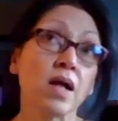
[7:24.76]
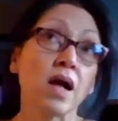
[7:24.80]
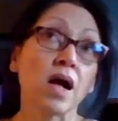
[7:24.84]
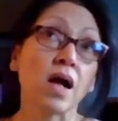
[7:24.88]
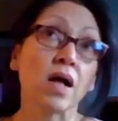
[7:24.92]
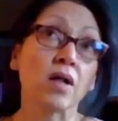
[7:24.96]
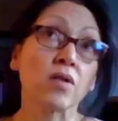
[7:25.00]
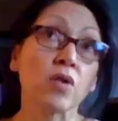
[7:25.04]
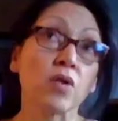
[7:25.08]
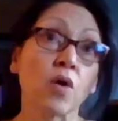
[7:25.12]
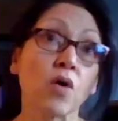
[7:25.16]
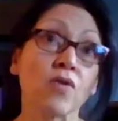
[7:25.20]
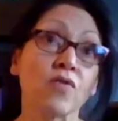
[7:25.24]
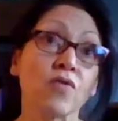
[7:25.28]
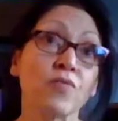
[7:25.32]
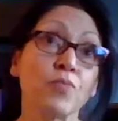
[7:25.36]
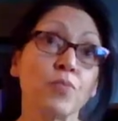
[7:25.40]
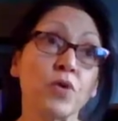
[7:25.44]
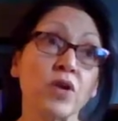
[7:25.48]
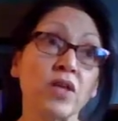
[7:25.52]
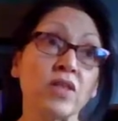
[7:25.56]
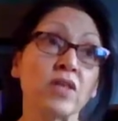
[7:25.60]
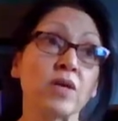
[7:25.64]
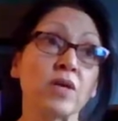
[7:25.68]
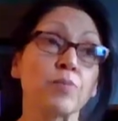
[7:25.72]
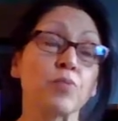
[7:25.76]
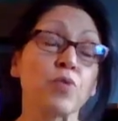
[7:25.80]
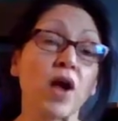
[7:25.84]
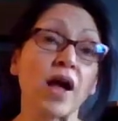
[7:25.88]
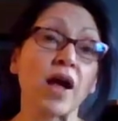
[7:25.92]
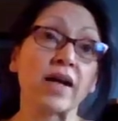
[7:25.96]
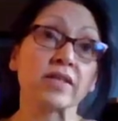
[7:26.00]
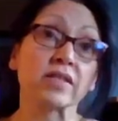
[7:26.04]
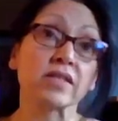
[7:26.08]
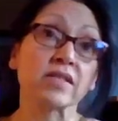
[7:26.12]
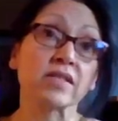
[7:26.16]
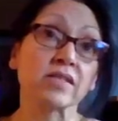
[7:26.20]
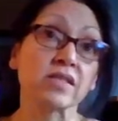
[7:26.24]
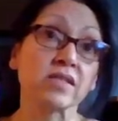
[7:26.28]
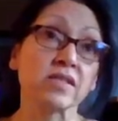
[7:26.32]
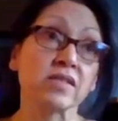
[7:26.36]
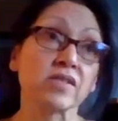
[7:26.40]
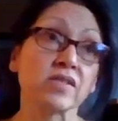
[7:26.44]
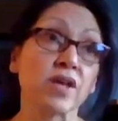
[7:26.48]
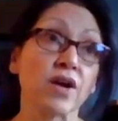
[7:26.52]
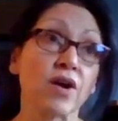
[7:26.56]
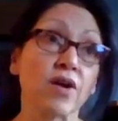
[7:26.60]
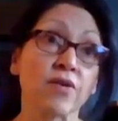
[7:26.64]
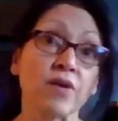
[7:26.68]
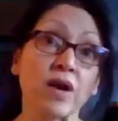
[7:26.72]
a lot of breathing practices
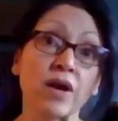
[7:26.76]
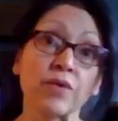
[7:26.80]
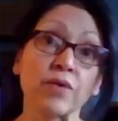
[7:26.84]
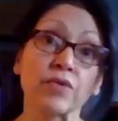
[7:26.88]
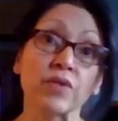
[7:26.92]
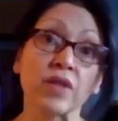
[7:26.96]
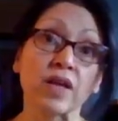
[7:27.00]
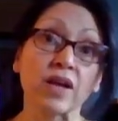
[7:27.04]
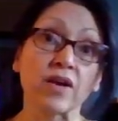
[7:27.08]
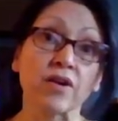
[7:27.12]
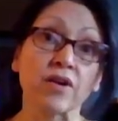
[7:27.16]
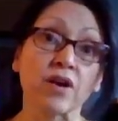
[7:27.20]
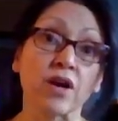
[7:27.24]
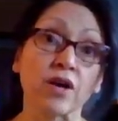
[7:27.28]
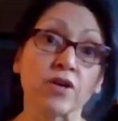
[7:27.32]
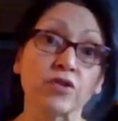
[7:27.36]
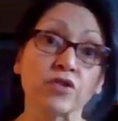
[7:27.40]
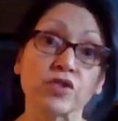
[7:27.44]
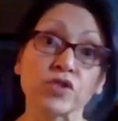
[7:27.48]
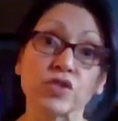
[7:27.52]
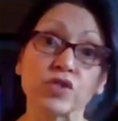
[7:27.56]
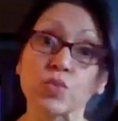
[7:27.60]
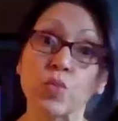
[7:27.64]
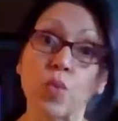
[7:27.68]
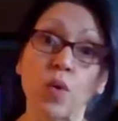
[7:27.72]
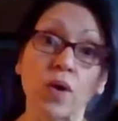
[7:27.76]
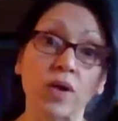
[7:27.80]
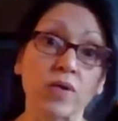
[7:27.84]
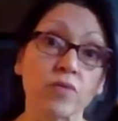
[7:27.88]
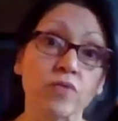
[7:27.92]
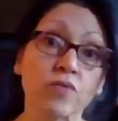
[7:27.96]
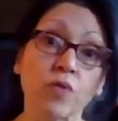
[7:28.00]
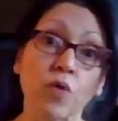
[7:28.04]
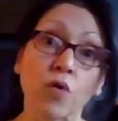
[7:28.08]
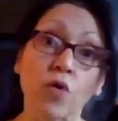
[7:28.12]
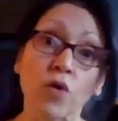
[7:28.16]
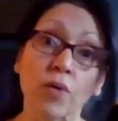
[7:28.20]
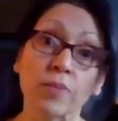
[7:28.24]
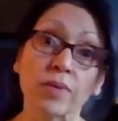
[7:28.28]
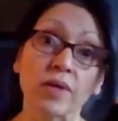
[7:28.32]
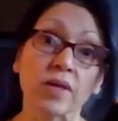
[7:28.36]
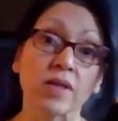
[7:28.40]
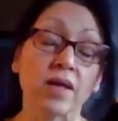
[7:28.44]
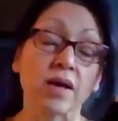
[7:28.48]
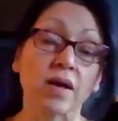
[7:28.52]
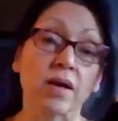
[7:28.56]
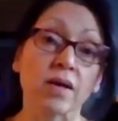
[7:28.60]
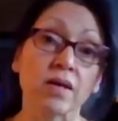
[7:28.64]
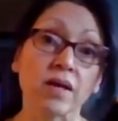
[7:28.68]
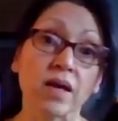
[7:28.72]
that are out there are just one
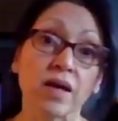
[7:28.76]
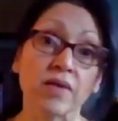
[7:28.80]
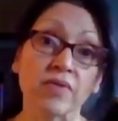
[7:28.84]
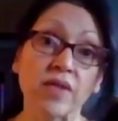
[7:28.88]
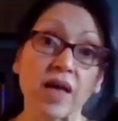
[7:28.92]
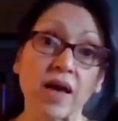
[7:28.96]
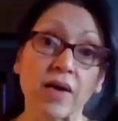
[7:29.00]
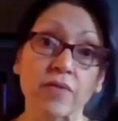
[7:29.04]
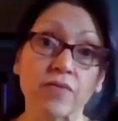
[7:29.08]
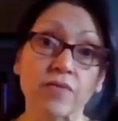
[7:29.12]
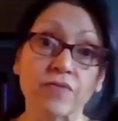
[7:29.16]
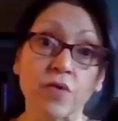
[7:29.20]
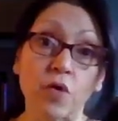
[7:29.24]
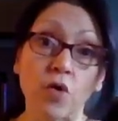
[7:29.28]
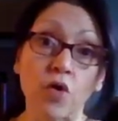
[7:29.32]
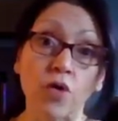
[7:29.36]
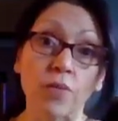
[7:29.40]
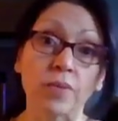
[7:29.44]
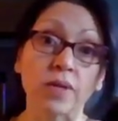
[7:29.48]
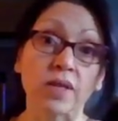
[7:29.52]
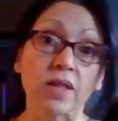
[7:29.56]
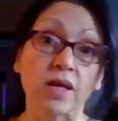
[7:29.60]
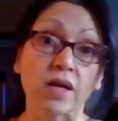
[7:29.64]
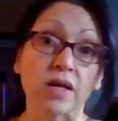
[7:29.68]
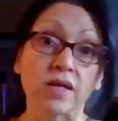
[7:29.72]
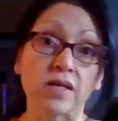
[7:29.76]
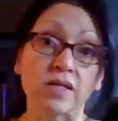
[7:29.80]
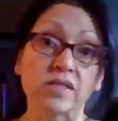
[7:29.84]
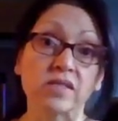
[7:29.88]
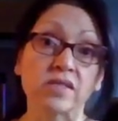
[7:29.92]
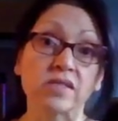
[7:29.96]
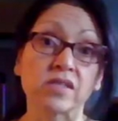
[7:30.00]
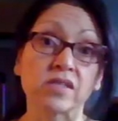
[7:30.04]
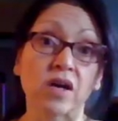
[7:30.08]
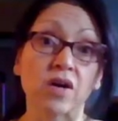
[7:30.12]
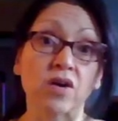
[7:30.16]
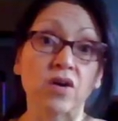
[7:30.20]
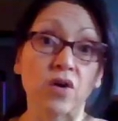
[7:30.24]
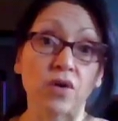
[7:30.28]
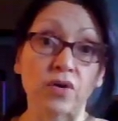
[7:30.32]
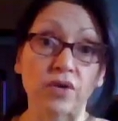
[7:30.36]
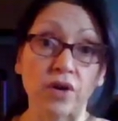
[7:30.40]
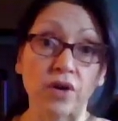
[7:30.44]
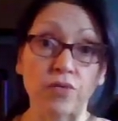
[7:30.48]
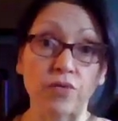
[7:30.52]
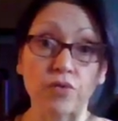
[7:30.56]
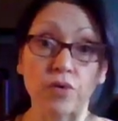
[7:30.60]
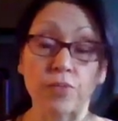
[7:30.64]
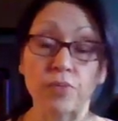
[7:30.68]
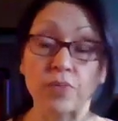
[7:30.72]
formula, and that formula is stuck on
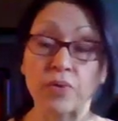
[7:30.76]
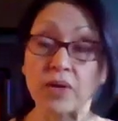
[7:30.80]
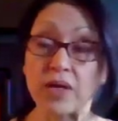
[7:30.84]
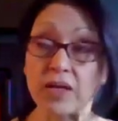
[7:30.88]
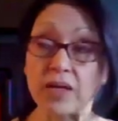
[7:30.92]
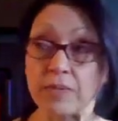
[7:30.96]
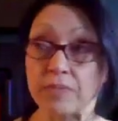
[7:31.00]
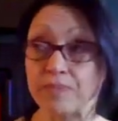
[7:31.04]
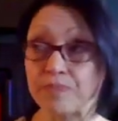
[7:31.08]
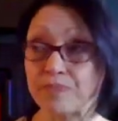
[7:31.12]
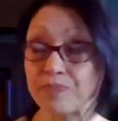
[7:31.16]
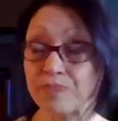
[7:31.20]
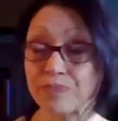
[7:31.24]
a repeat.